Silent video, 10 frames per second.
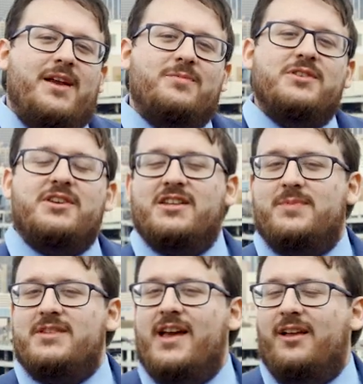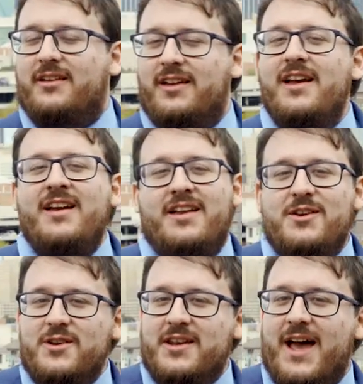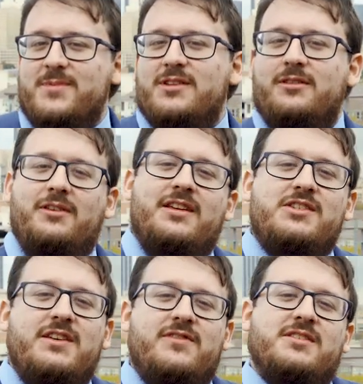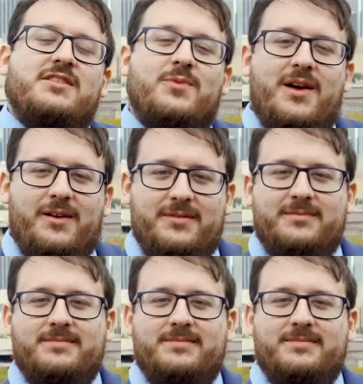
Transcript: Aimbridge Hospitality, and you can absolutely achieve this as well.